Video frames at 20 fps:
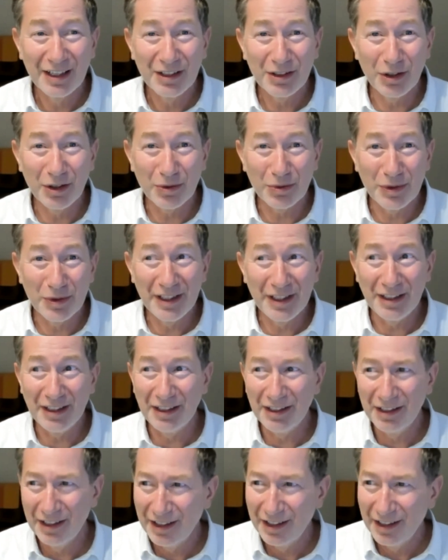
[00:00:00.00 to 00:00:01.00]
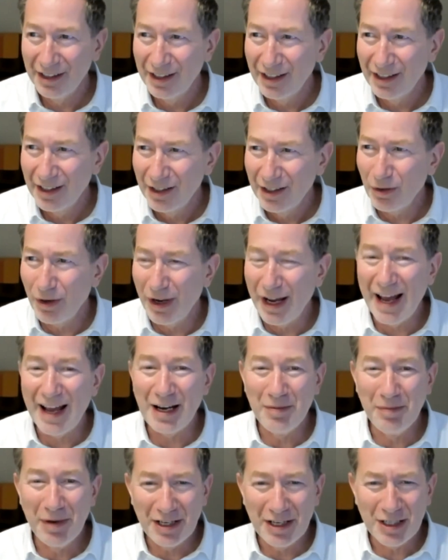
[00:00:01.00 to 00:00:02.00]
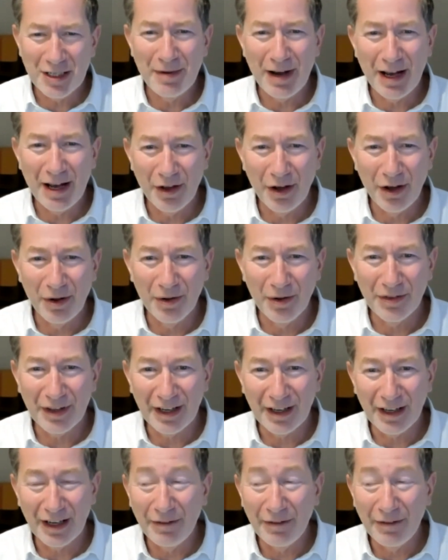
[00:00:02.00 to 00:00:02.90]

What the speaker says: got really quite animated about the whole thing.